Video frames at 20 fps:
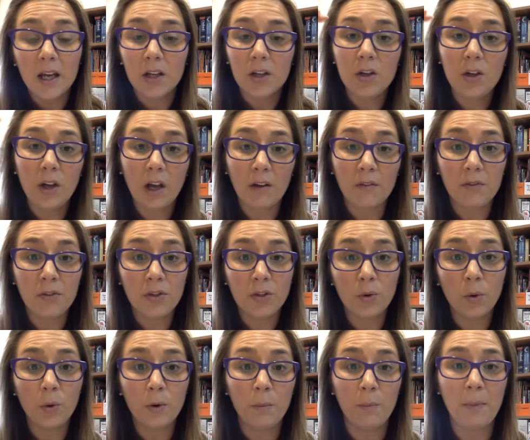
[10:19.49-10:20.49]
you have
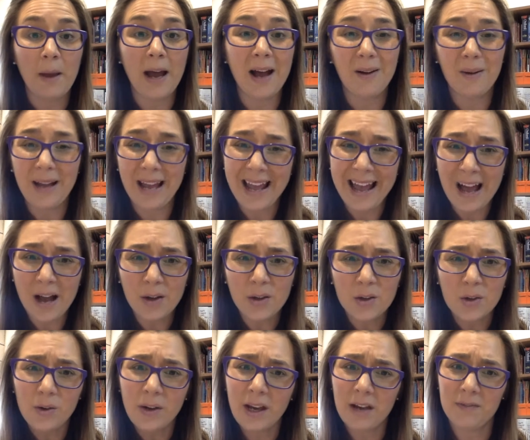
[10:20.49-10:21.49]
thought about how
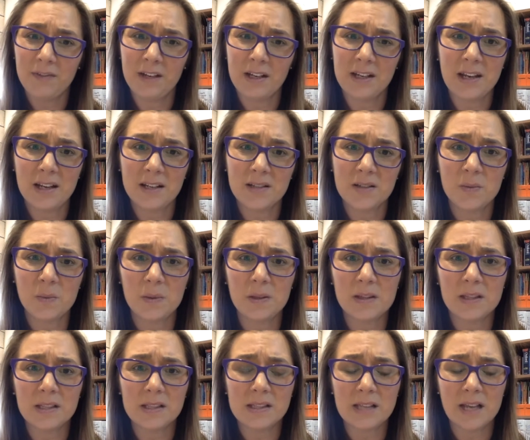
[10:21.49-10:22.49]
you have connected with
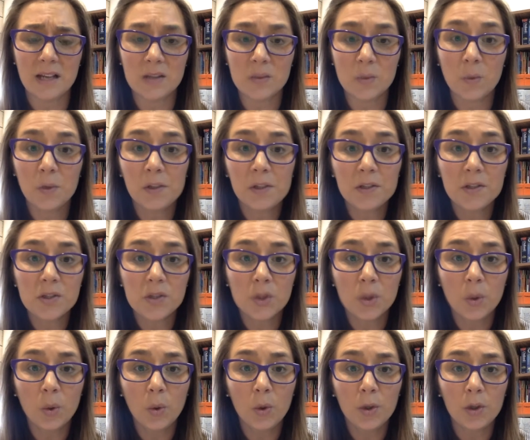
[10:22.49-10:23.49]
this text, what it's
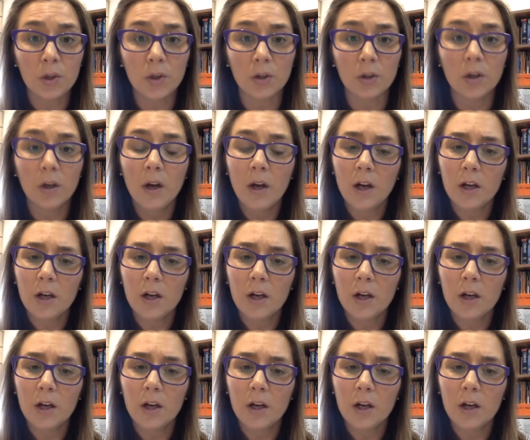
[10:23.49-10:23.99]
taught you,